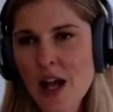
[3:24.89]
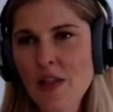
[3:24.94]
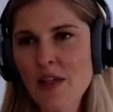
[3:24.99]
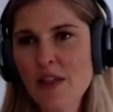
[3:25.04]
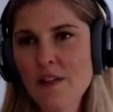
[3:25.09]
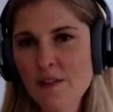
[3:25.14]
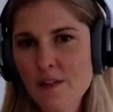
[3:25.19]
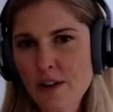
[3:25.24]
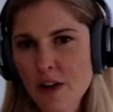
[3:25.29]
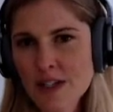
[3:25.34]

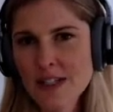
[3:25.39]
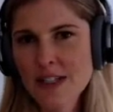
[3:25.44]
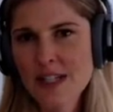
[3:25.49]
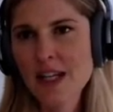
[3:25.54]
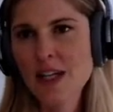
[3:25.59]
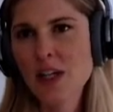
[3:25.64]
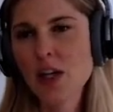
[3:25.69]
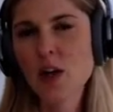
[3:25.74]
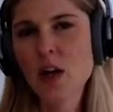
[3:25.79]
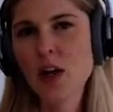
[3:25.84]
The first
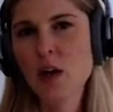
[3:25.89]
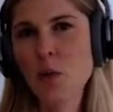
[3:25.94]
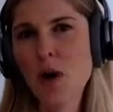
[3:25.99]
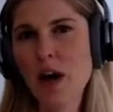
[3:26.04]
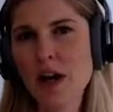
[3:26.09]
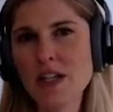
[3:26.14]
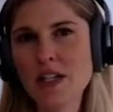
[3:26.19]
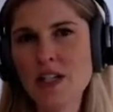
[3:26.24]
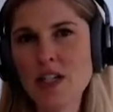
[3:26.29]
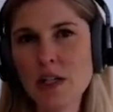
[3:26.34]
thing you're going to
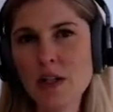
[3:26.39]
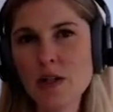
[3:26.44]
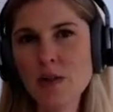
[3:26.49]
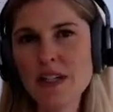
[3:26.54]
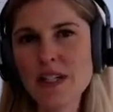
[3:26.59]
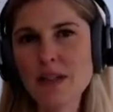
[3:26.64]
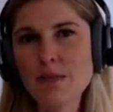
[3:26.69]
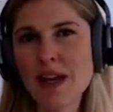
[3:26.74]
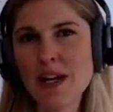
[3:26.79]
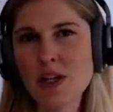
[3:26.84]
want to do
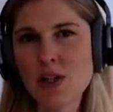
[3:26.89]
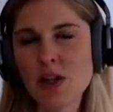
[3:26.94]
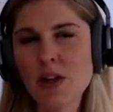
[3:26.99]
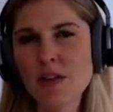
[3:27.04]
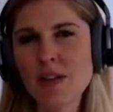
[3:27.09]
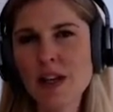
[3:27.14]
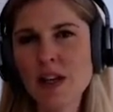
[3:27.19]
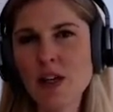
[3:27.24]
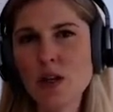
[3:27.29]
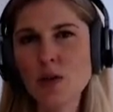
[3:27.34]
is make sure
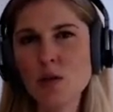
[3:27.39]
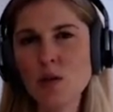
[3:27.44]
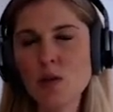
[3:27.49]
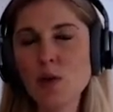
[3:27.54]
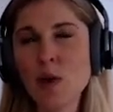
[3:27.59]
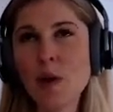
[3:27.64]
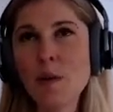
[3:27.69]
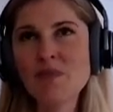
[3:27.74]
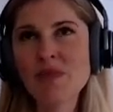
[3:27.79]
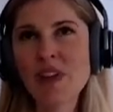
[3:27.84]
that
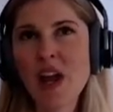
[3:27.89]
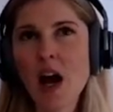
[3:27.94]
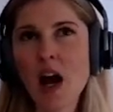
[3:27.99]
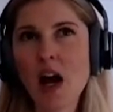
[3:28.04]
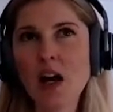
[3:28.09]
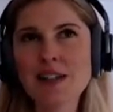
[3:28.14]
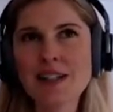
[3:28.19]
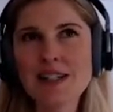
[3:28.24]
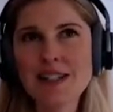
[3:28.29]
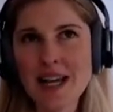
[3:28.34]
you
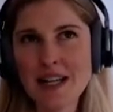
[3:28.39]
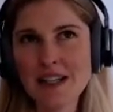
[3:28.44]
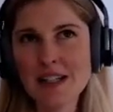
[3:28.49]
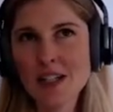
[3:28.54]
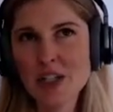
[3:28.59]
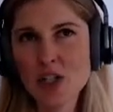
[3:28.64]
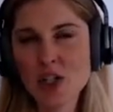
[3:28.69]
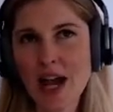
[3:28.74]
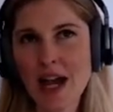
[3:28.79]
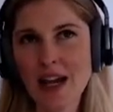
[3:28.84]
are
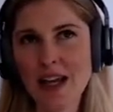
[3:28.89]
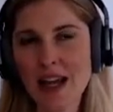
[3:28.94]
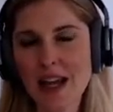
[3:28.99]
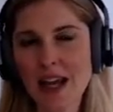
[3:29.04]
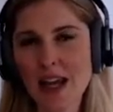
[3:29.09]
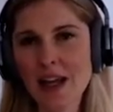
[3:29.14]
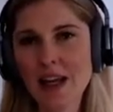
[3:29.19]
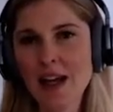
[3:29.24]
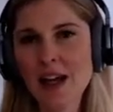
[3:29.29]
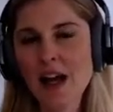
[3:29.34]
sense
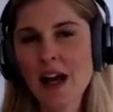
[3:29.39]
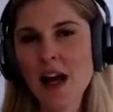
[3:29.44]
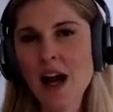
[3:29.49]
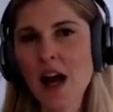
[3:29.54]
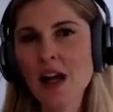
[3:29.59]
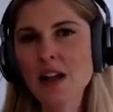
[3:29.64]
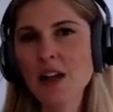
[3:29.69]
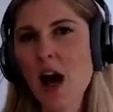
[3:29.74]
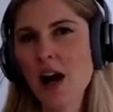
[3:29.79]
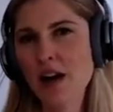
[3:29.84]
checking
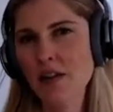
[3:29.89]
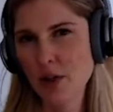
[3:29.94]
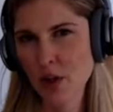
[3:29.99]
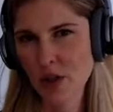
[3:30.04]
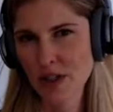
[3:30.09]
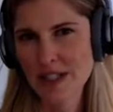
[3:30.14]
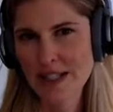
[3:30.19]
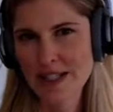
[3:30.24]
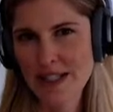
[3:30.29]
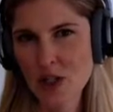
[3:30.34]
a lot of your
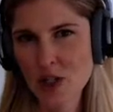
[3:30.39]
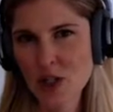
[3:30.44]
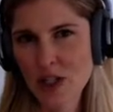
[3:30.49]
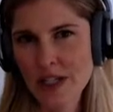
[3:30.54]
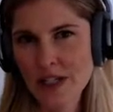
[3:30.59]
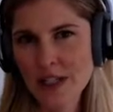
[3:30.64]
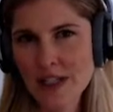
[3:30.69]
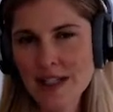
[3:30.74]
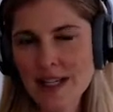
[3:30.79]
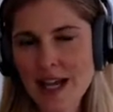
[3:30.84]

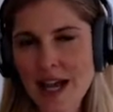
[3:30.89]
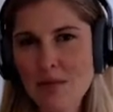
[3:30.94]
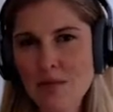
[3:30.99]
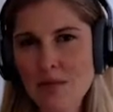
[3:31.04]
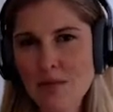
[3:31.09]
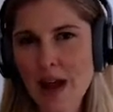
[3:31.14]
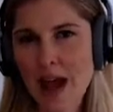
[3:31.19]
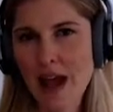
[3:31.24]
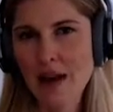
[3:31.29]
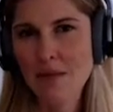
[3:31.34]
decisions
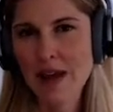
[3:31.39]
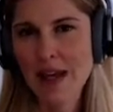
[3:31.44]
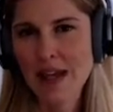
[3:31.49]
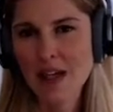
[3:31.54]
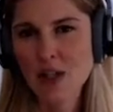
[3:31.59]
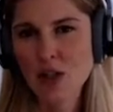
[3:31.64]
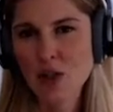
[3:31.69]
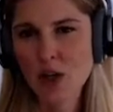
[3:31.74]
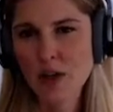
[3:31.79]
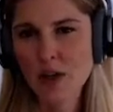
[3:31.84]
and
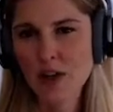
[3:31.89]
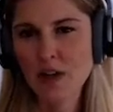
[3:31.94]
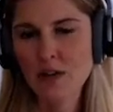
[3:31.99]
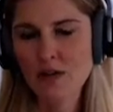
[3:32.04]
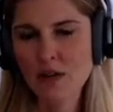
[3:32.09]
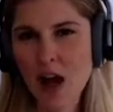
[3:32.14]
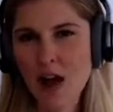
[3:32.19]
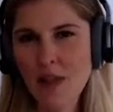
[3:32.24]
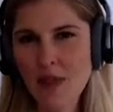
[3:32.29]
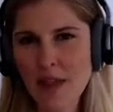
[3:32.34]
making sure that you've
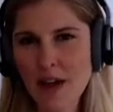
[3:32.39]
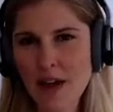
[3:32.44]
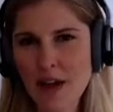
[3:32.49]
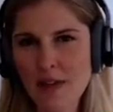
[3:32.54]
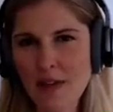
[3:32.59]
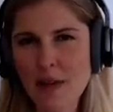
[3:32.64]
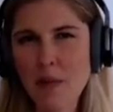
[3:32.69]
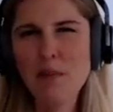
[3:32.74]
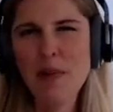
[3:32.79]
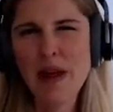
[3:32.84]
got the
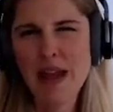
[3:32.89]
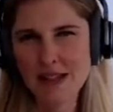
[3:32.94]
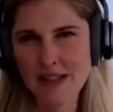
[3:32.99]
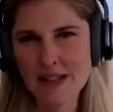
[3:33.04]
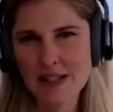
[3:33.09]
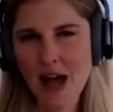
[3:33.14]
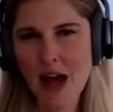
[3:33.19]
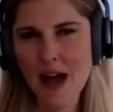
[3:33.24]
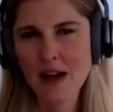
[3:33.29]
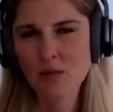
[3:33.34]

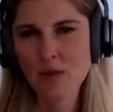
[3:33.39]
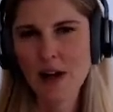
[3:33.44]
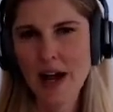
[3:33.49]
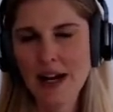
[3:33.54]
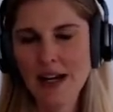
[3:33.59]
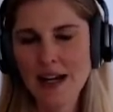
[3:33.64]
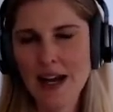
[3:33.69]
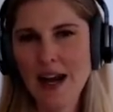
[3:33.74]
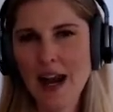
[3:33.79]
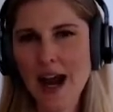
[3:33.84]
baseline
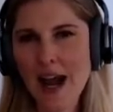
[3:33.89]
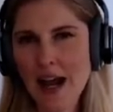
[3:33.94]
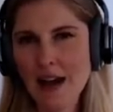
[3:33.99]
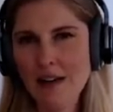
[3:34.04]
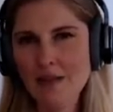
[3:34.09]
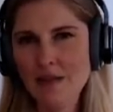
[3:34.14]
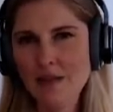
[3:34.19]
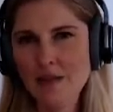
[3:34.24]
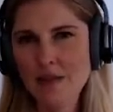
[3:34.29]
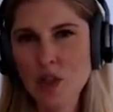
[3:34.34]
right. And I
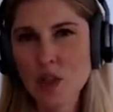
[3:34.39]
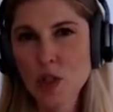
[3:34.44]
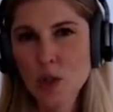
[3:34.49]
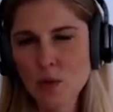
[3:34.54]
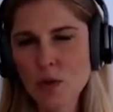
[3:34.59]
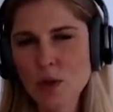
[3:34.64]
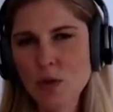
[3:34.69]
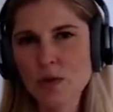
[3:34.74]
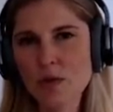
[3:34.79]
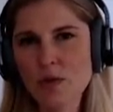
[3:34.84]
have two
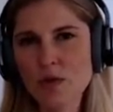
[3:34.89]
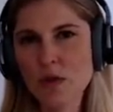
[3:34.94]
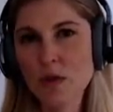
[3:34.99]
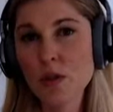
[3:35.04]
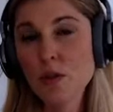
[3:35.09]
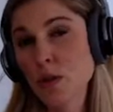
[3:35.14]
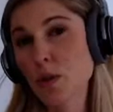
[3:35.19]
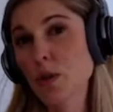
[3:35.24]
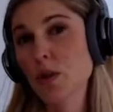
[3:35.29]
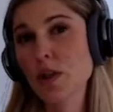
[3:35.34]

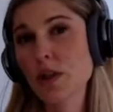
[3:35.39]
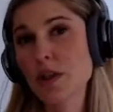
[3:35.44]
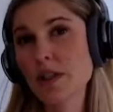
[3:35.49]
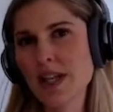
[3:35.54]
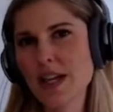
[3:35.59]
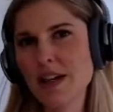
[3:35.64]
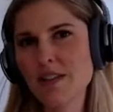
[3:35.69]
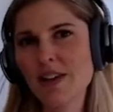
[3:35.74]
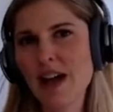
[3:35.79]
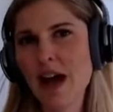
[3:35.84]
tools
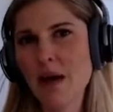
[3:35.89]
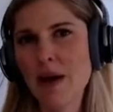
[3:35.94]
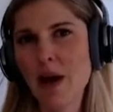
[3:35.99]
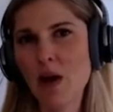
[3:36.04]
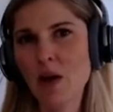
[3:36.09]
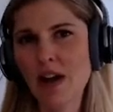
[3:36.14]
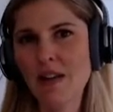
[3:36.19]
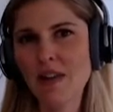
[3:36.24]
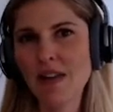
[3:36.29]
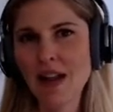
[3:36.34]
that have come
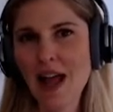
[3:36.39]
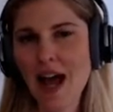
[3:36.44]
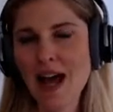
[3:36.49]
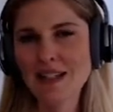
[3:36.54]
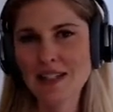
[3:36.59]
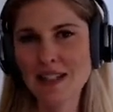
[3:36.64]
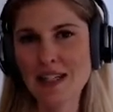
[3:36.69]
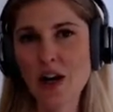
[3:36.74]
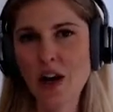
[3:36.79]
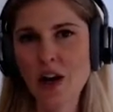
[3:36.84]
out in the
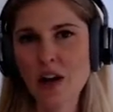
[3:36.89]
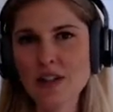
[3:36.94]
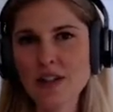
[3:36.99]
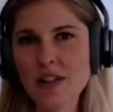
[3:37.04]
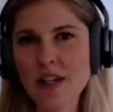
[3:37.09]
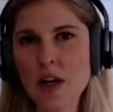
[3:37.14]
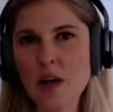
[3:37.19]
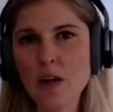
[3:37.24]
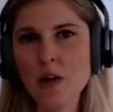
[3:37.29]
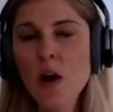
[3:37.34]
last year or
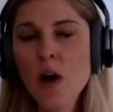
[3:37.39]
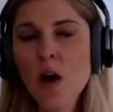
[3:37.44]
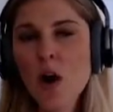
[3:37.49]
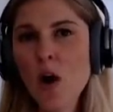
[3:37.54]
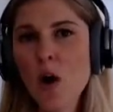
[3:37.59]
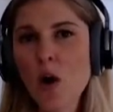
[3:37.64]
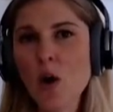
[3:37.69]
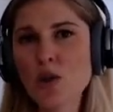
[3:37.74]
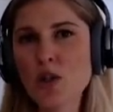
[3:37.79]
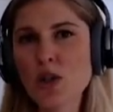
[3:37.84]
so,
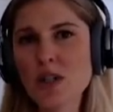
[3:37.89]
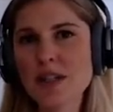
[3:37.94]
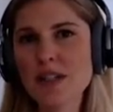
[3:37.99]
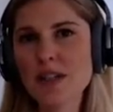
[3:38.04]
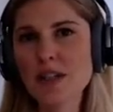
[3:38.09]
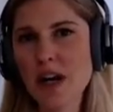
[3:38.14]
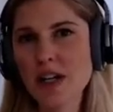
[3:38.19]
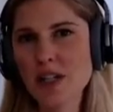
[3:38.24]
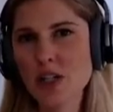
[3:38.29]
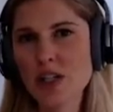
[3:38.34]
or just
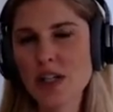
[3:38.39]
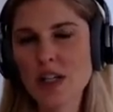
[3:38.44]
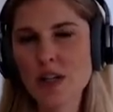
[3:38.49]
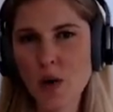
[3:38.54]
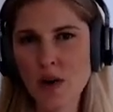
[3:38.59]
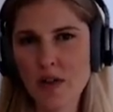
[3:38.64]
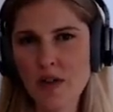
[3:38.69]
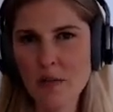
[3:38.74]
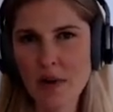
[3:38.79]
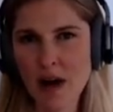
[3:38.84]
launched in
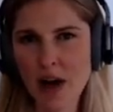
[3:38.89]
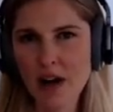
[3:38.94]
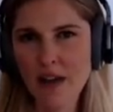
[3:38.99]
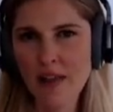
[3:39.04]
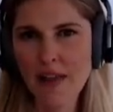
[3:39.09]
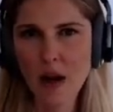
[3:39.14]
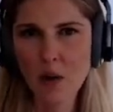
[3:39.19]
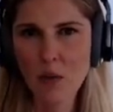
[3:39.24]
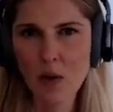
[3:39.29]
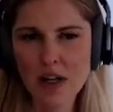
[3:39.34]
North America
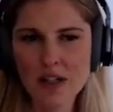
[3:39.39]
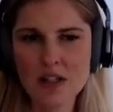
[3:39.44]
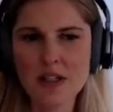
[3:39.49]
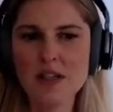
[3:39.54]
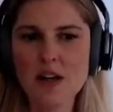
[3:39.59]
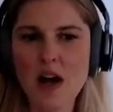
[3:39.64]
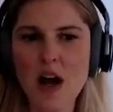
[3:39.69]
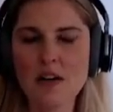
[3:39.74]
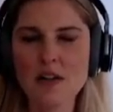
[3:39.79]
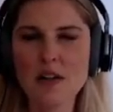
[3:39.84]
that I wanted to
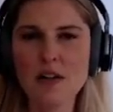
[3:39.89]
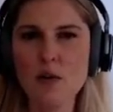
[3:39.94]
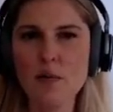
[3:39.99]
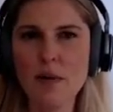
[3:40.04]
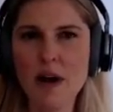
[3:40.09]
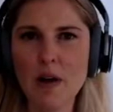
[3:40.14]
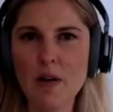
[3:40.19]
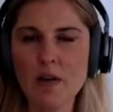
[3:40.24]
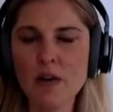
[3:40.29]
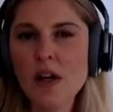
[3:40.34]
talk to you
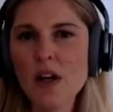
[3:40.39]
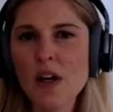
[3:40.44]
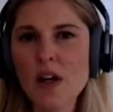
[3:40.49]
about.